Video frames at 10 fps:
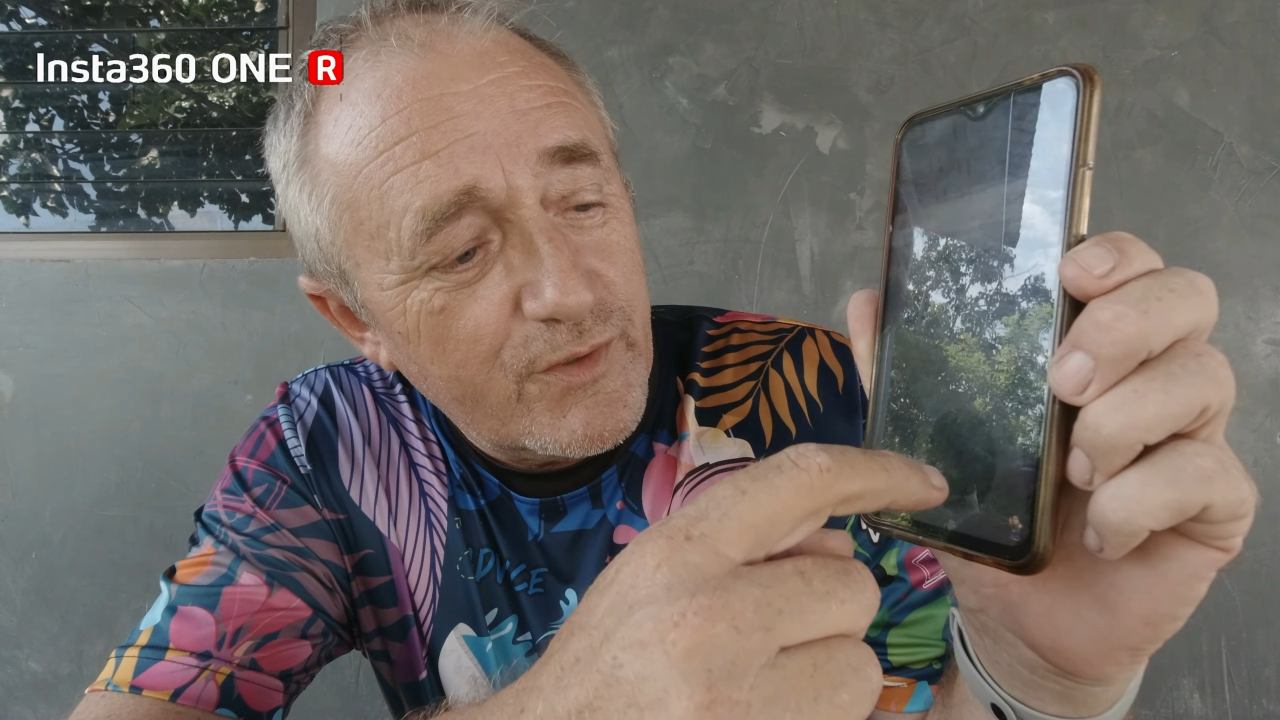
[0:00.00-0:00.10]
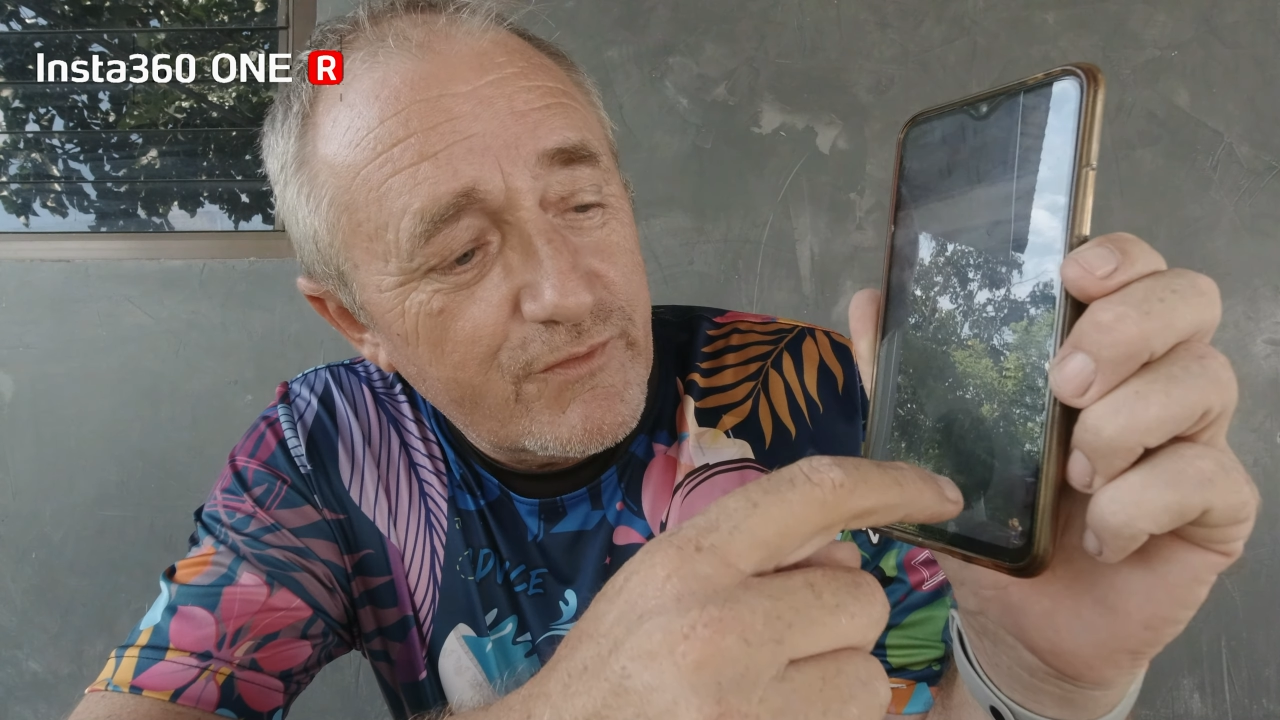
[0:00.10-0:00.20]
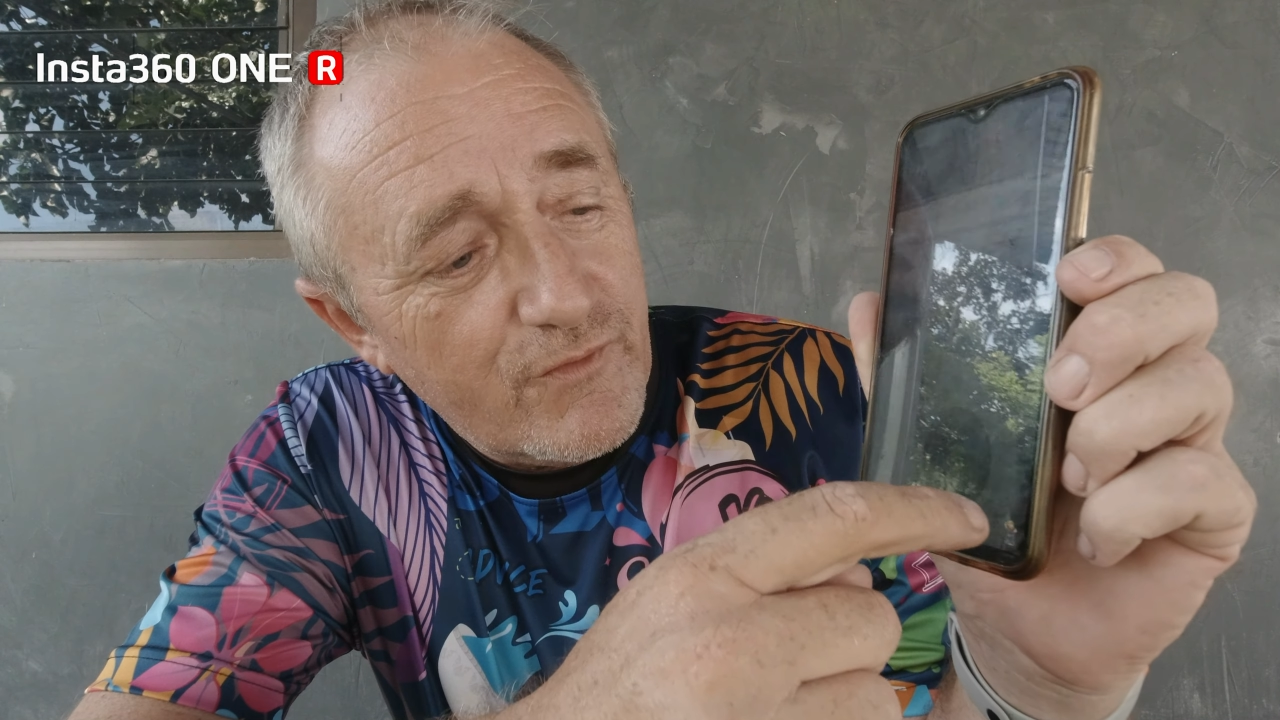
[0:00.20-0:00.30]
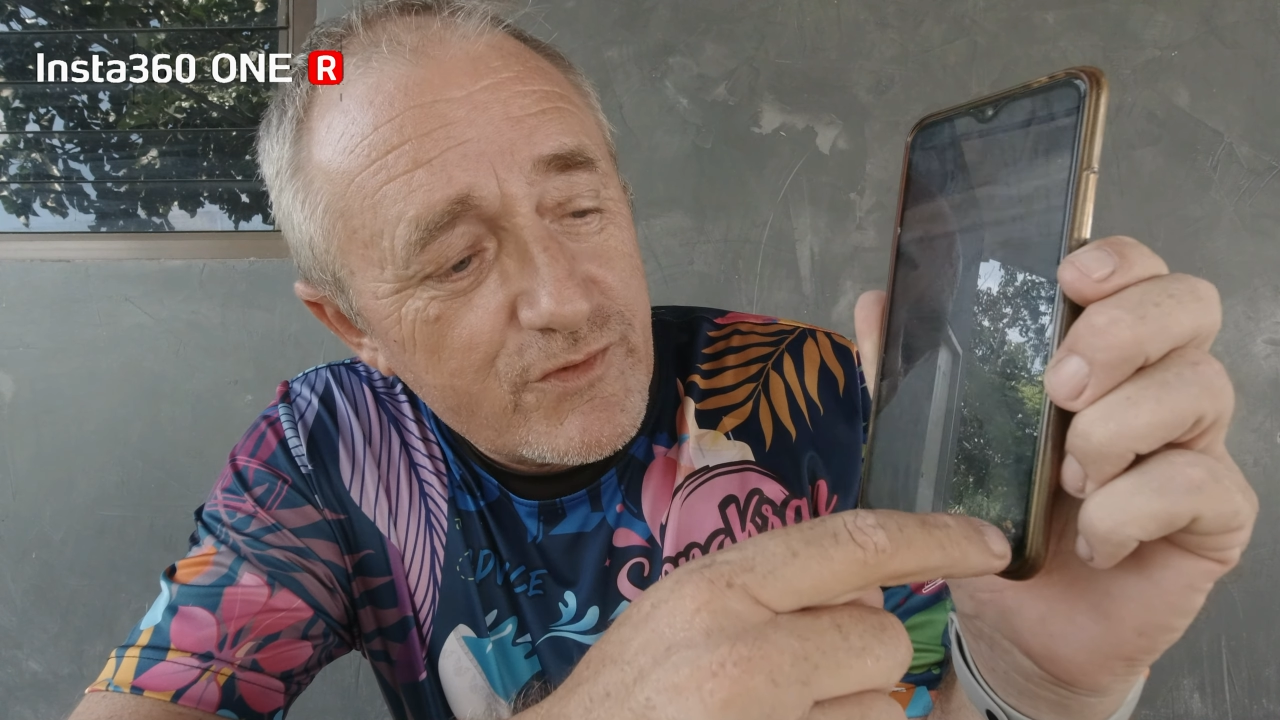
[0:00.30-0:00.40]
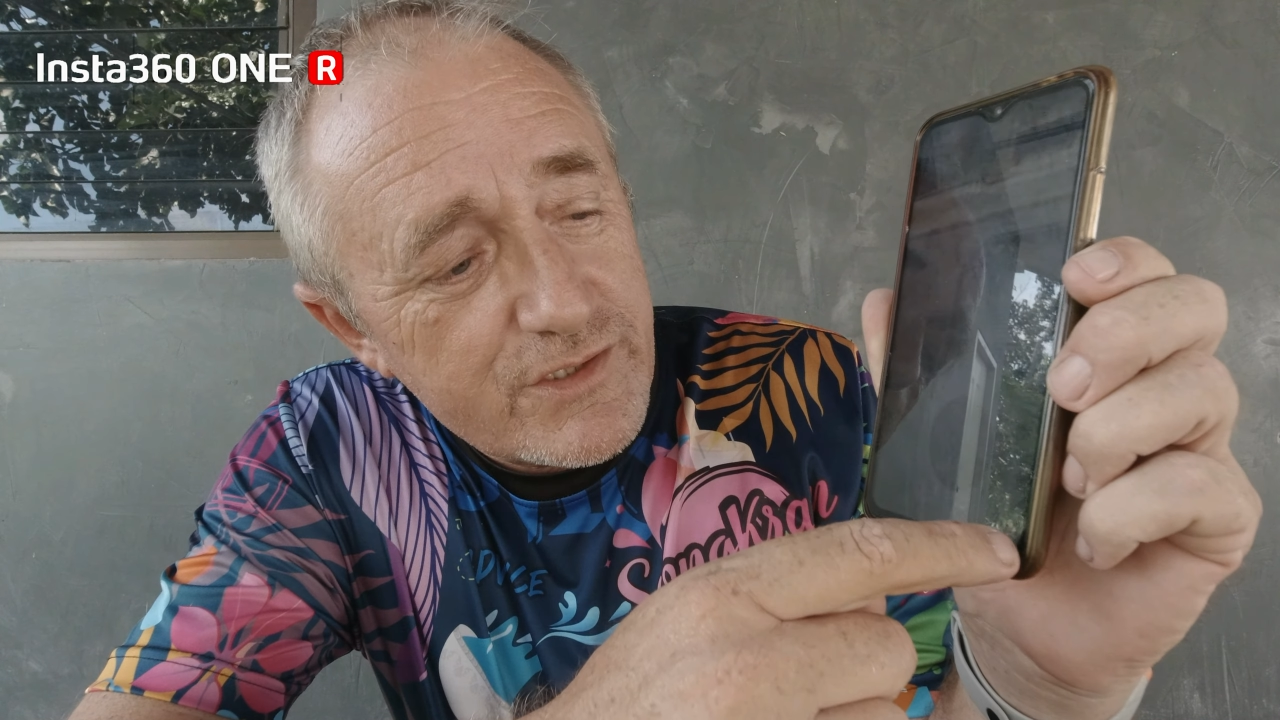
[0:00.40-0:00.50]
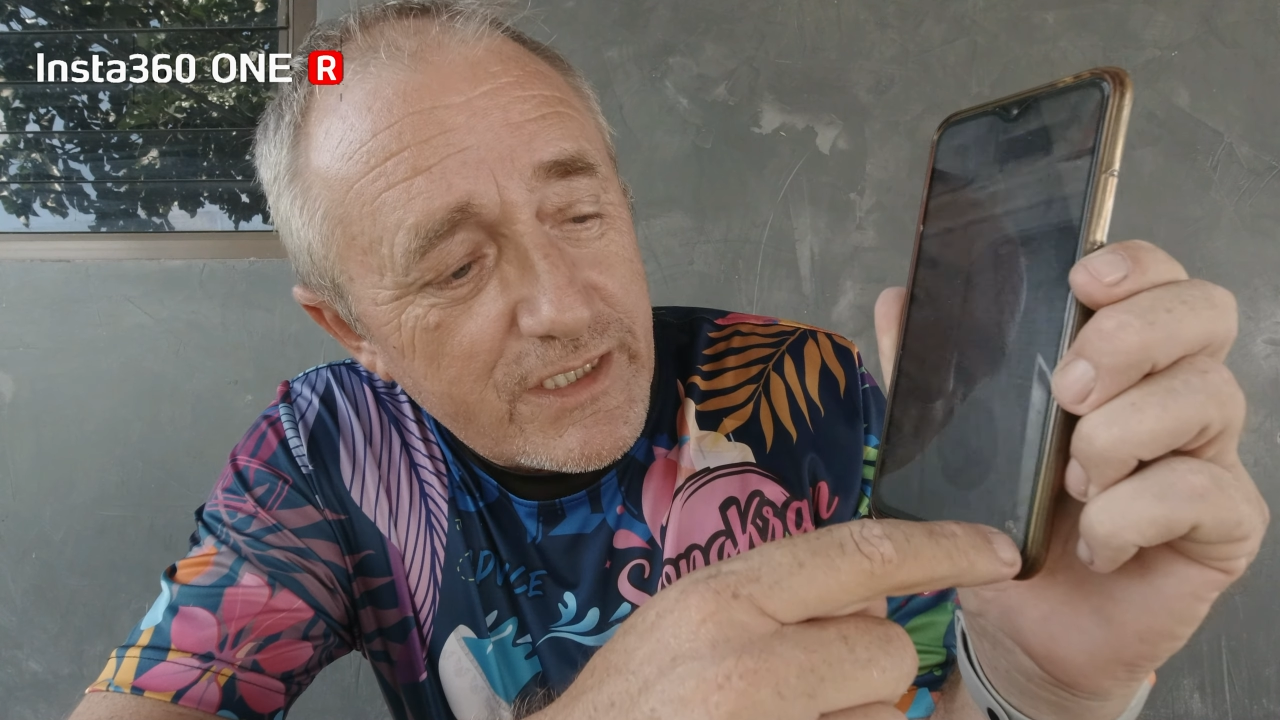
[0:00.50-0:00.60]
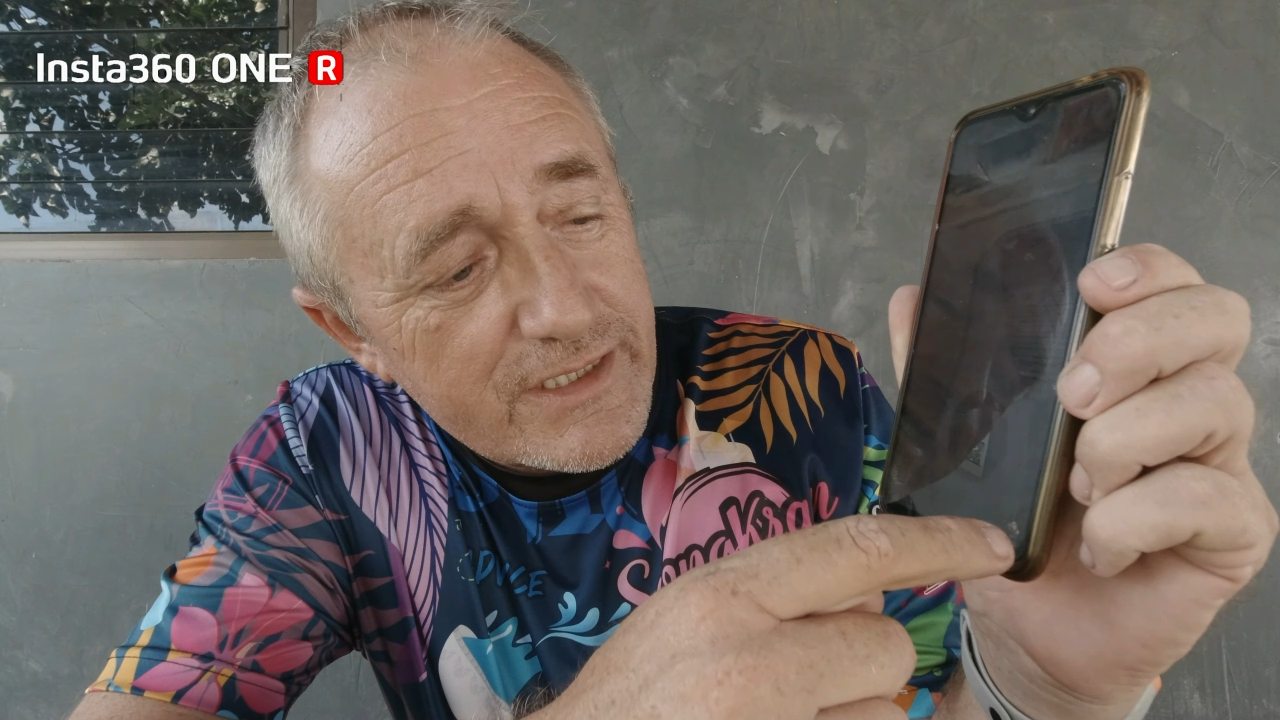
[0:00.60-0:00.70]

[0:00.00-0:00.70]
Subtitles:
but you've also,